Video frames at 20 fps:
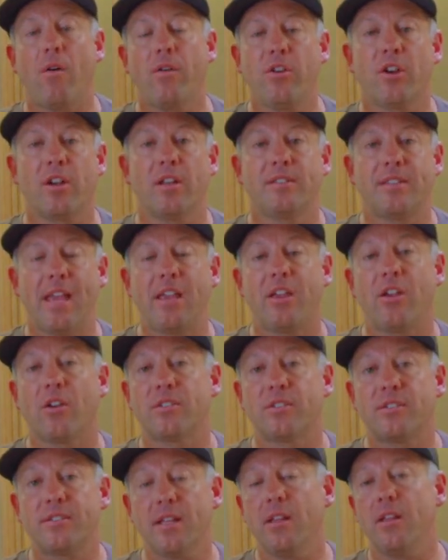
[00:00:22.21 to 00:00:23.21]
you're gonna take your
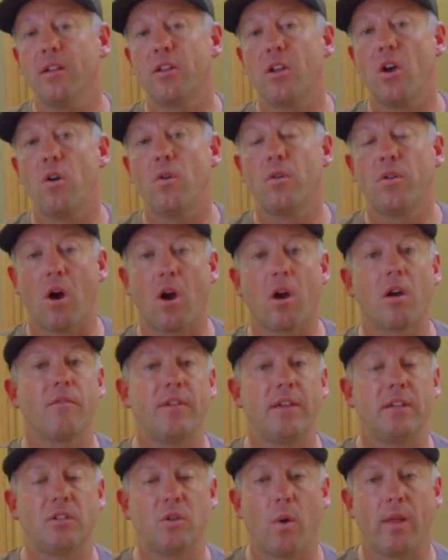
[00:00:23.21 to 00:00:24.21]
silicone
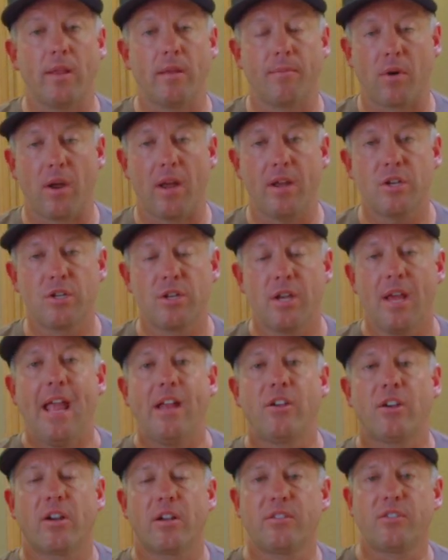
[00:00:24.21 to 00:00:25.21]
RV toilet brush,
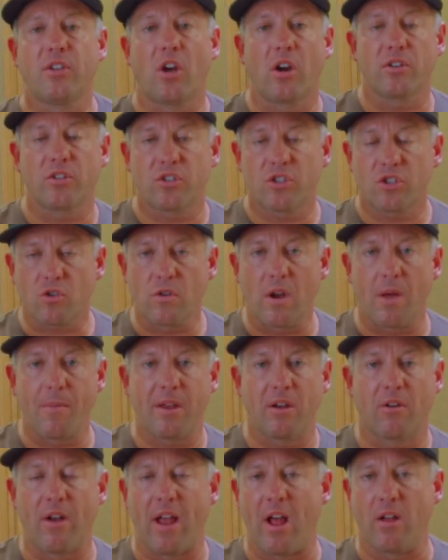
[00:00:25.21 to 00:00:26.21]
and you're gonna start
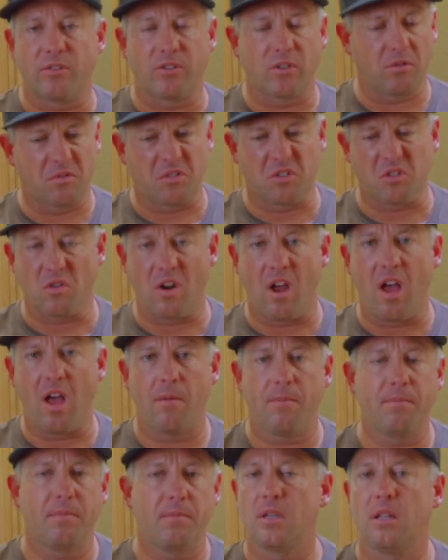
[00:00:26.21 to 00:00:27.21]
scrubbing around. So
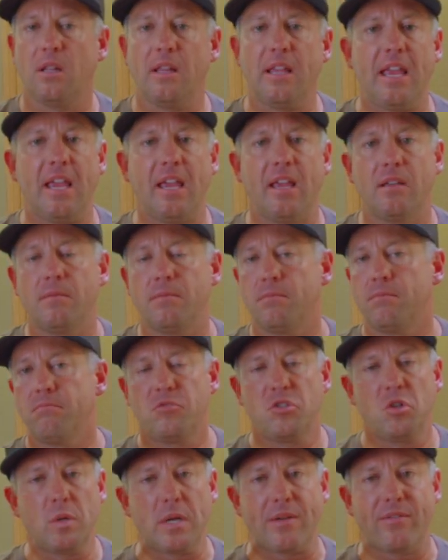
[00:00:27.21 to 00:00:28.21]
scrub, clean,
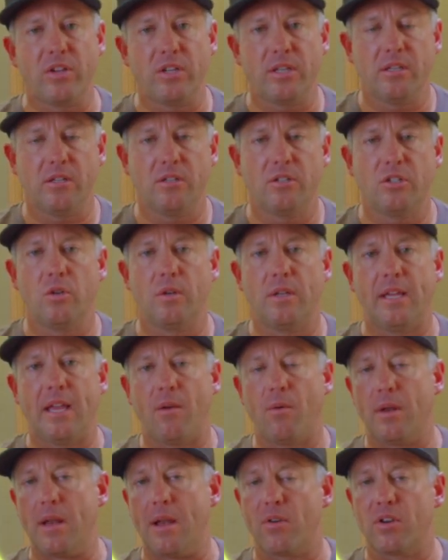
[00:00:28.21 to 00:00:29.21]
do whatever you need to do to
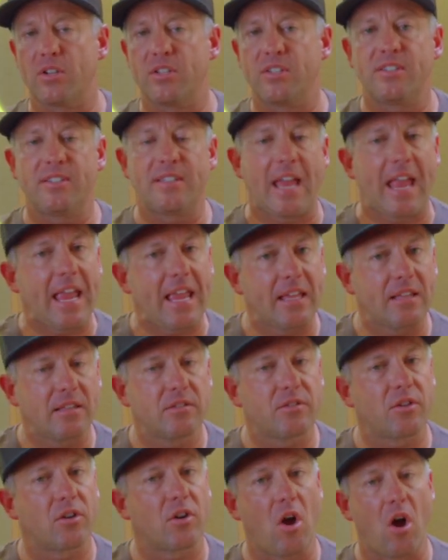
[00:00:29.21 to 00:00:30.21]
get whatever
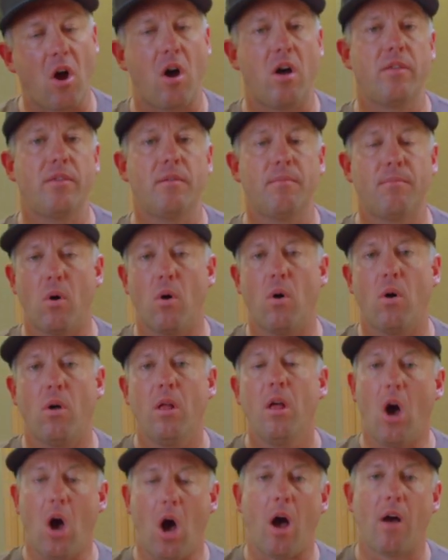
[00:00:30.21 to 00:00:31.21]
stains are on the
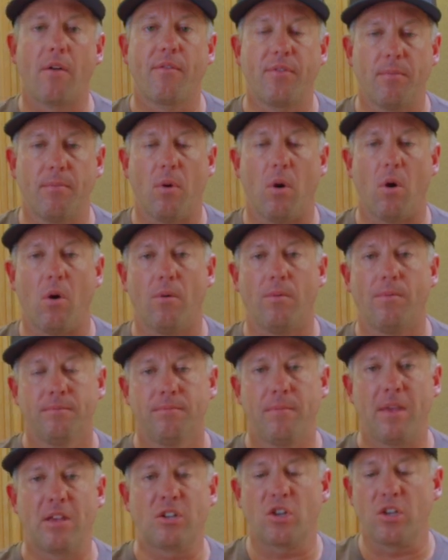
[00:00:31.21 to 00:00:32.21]
bowl off the bowl.
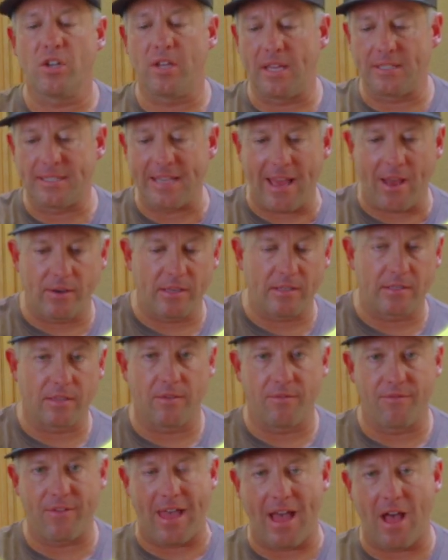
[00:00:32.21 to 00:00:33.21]
Make sure you get down into
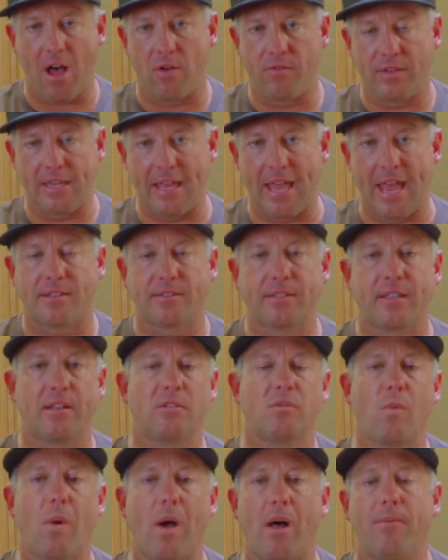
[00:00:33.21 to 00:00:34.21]
the valve and gasket
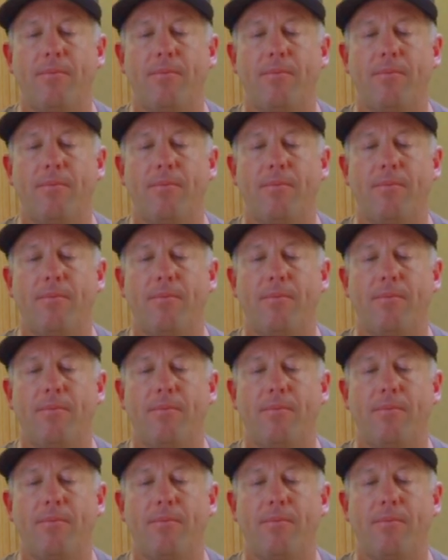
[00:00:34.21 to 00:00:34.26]
as well.